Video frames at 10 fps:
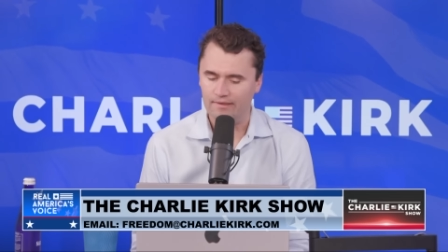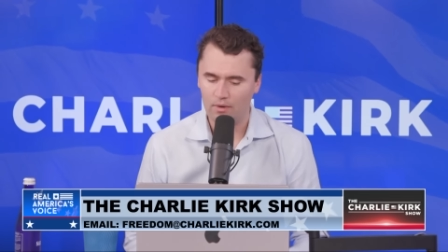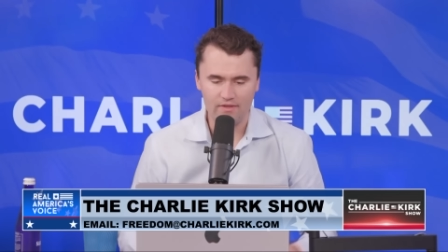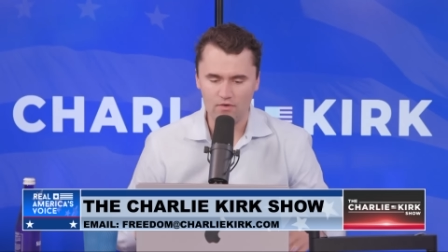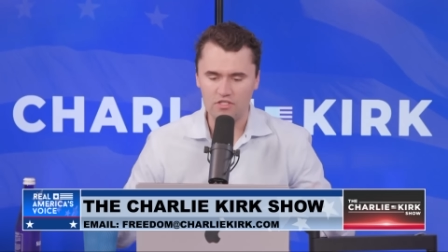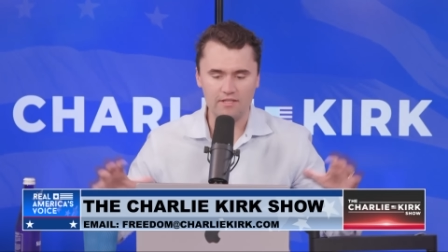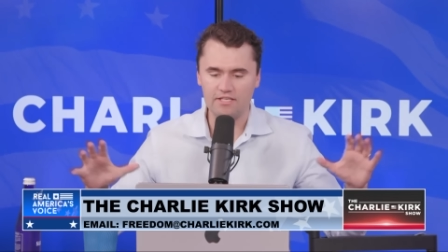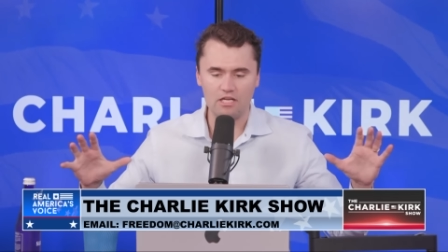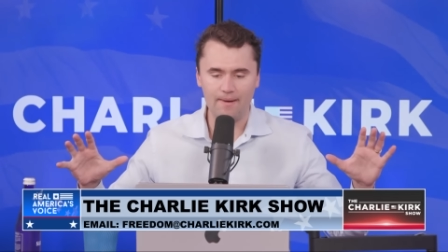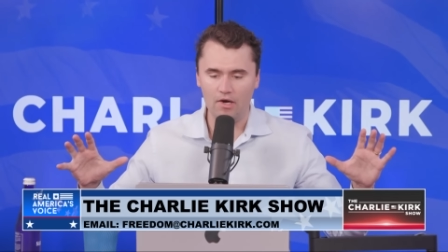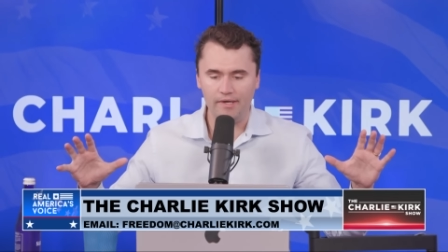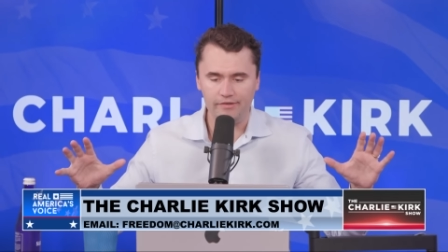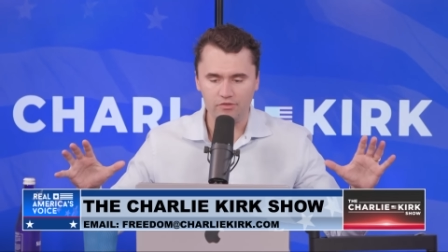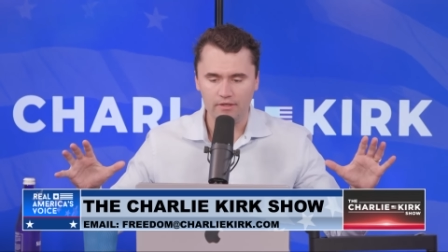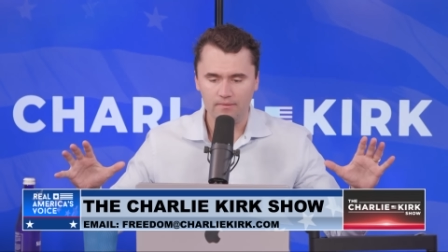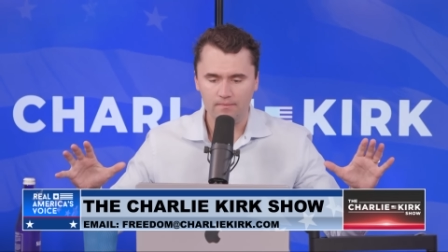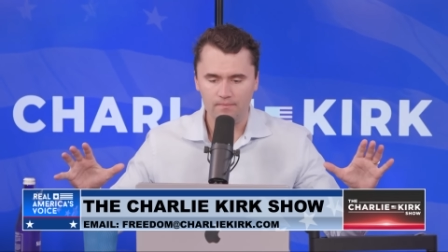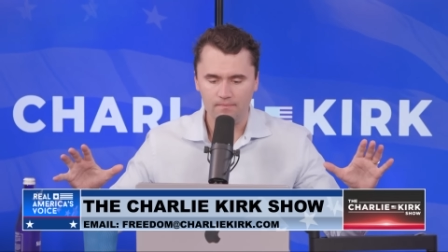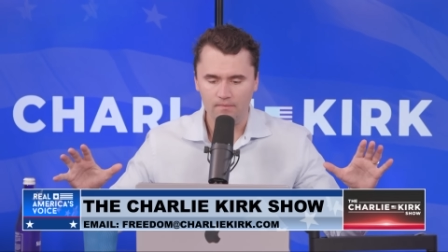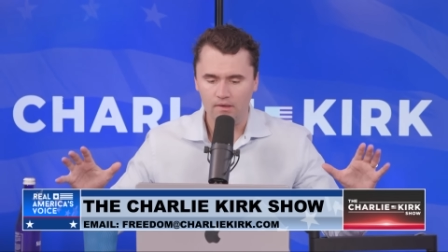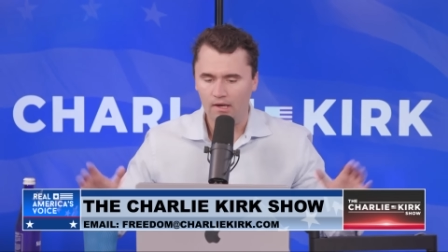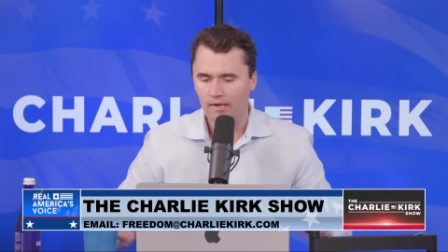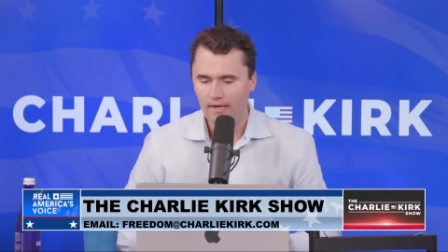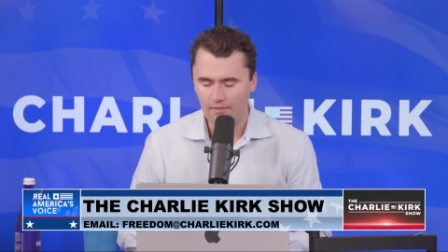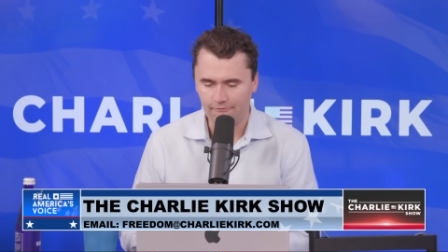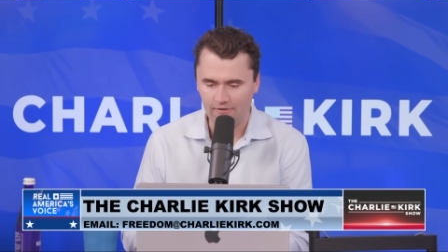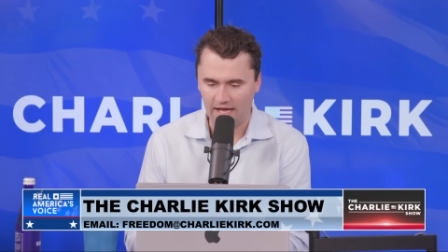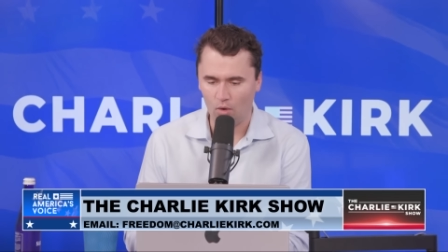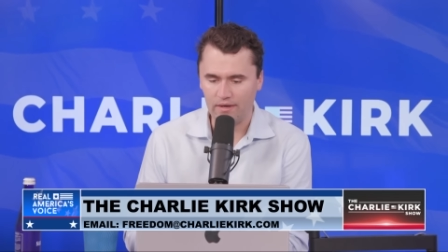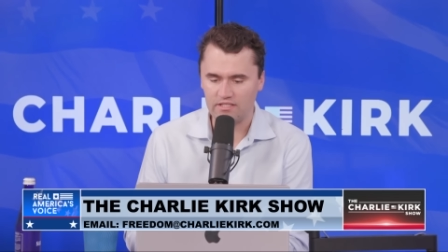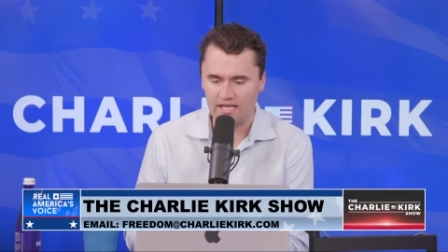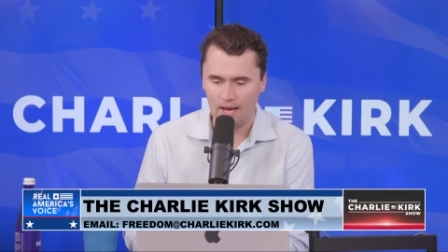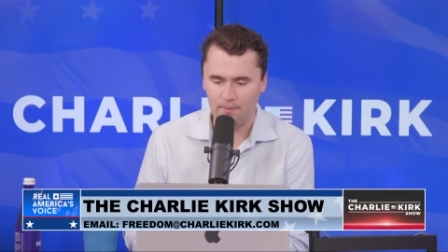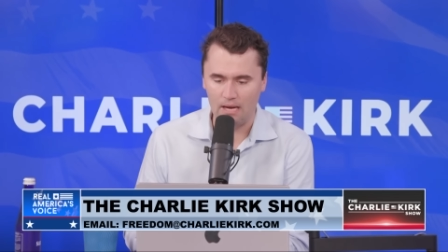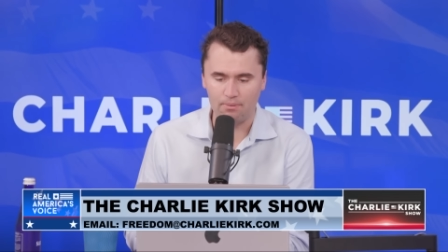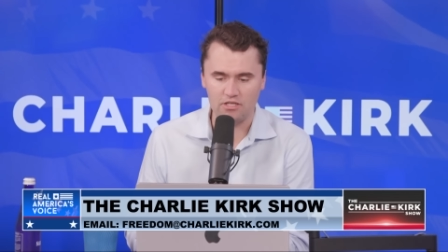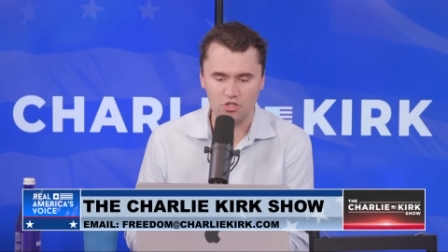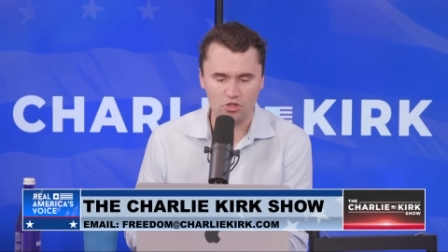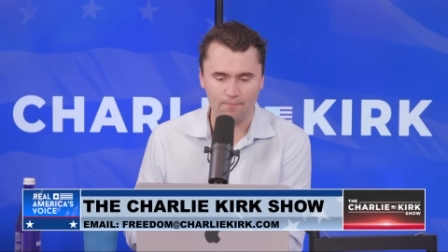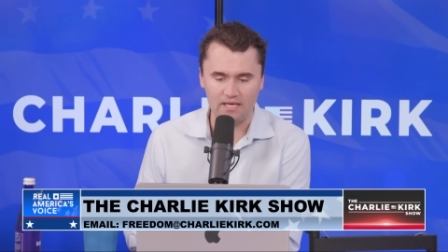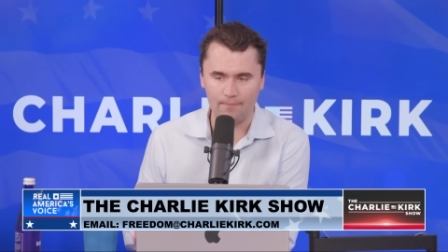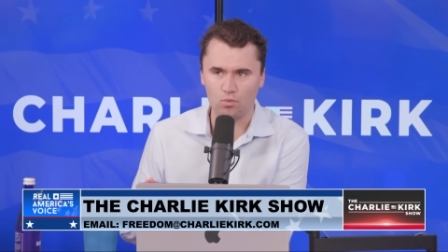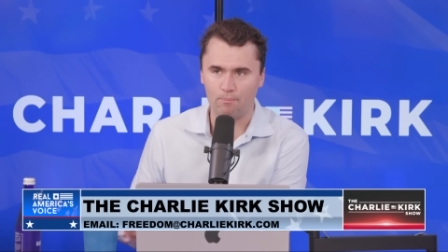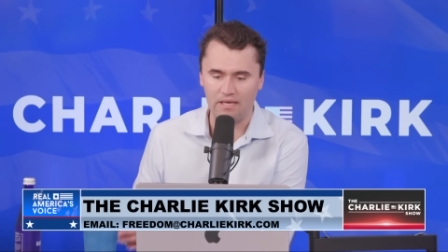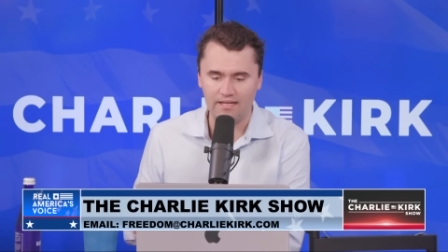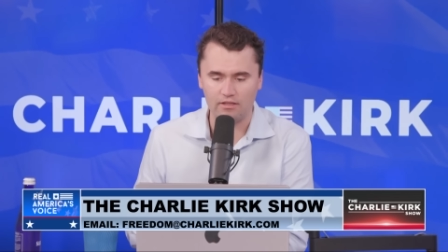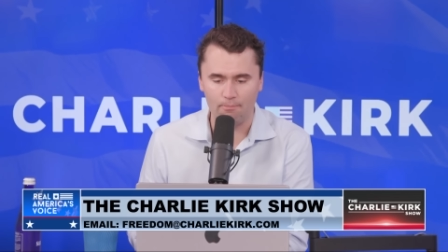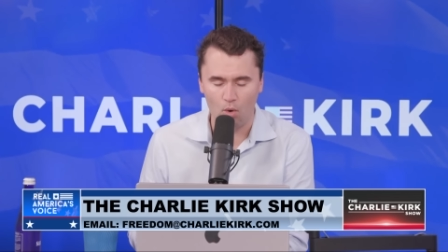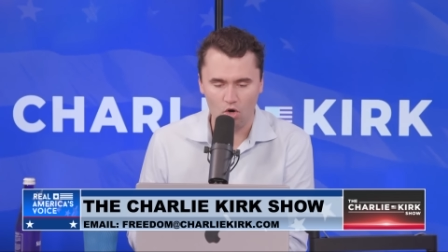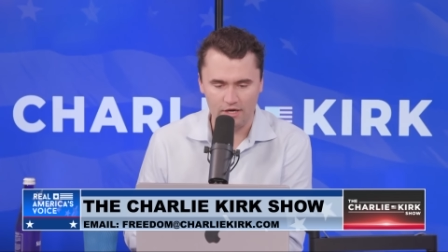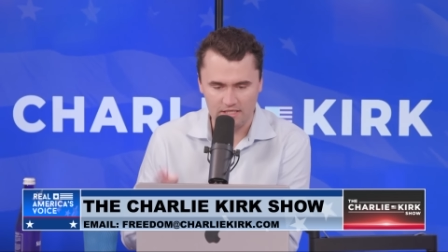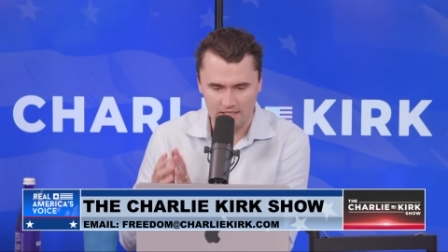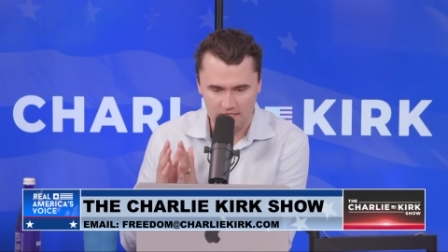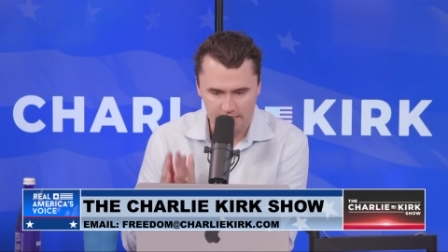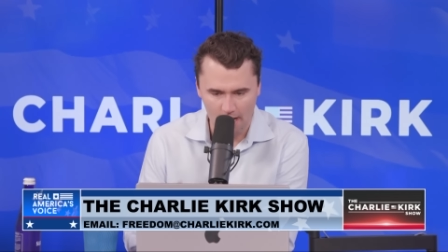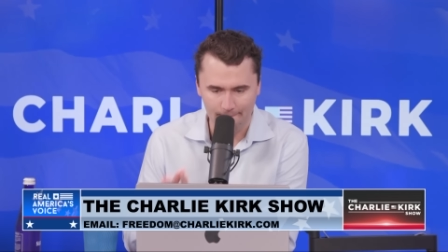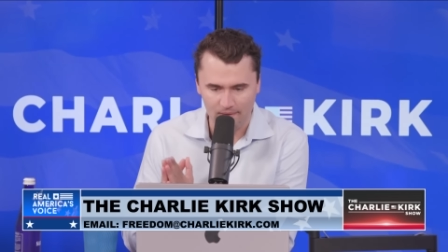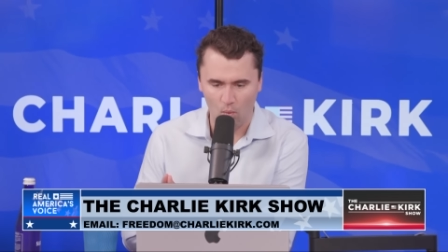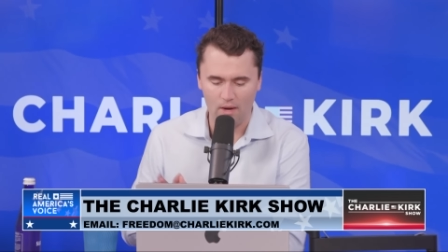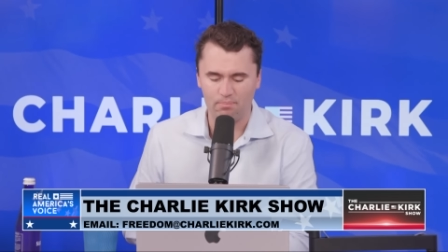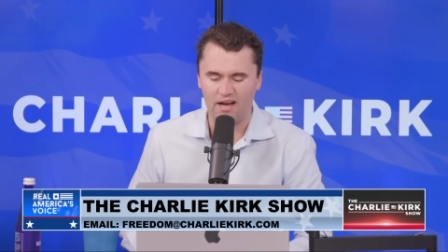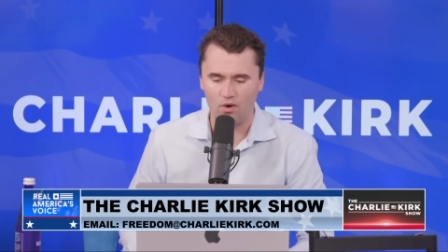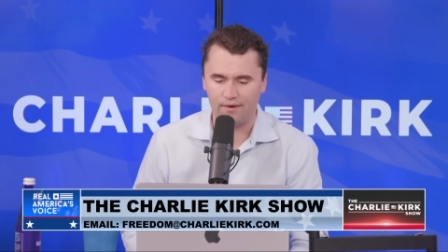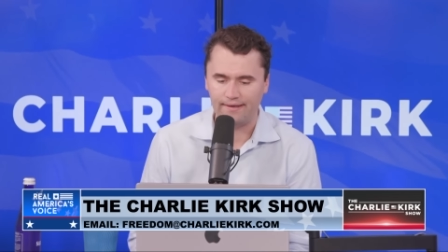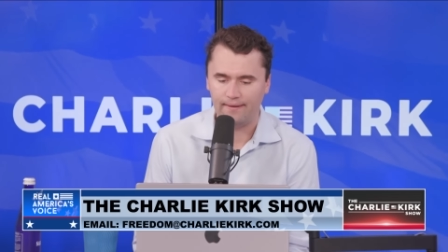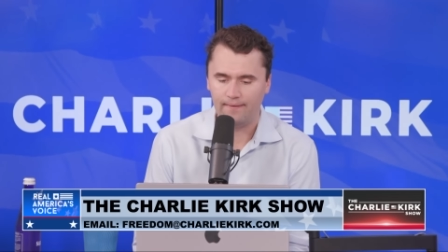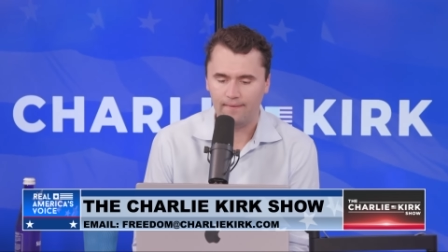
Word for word: We've never seen this in American history. In the final weeks of the campaign, President Trump kept repeating the border is his number one priority.